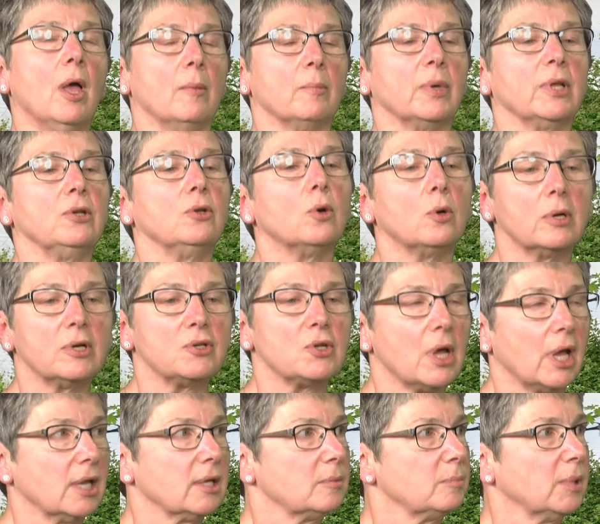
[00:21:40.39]
But Norwich
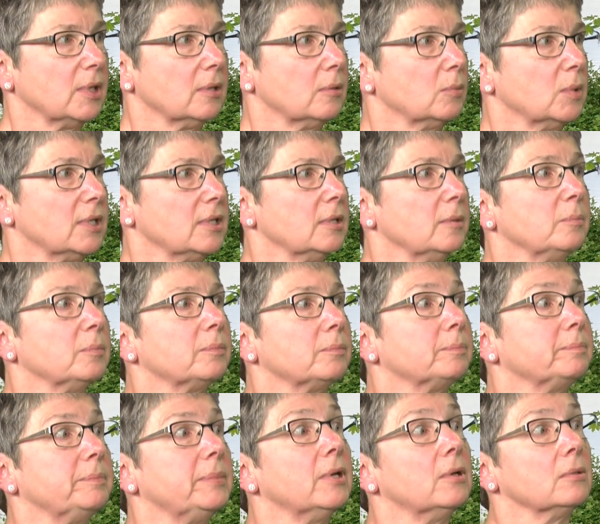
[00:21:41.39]
Hospital wasn't
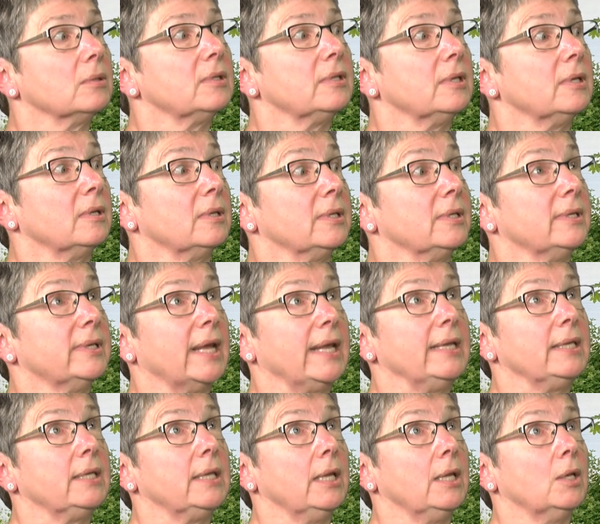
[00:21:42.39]
built till
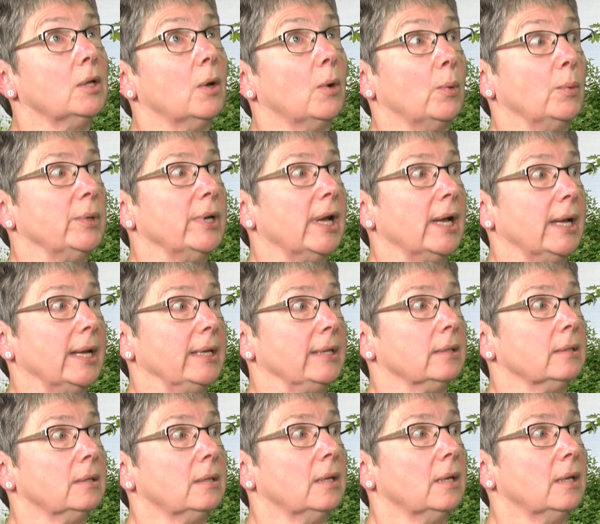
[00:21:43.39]
1909,
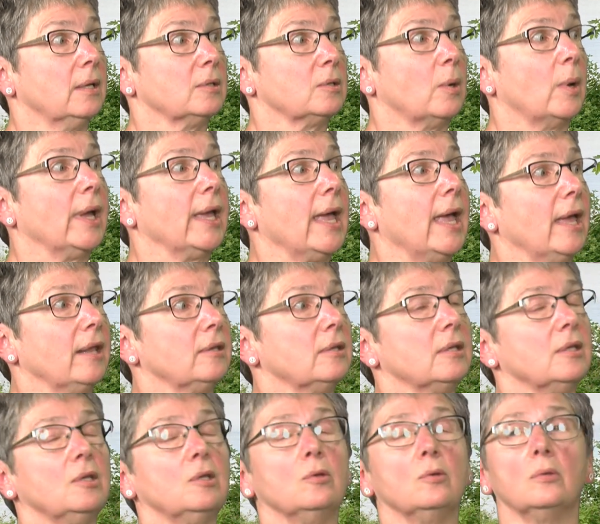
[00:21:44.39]
so I had to
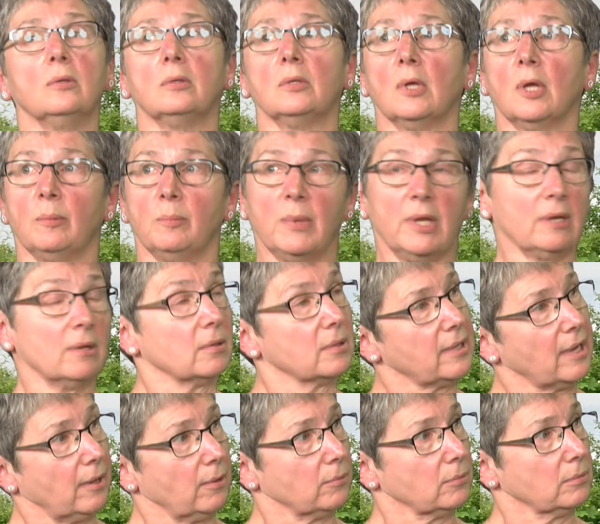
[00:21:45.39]
use
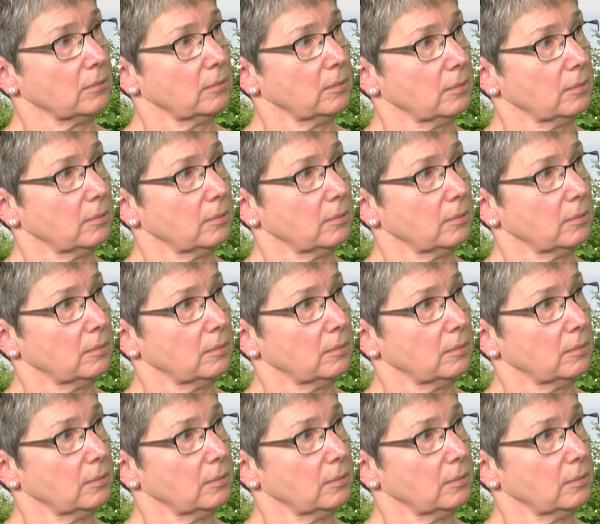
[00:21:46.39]
Middletown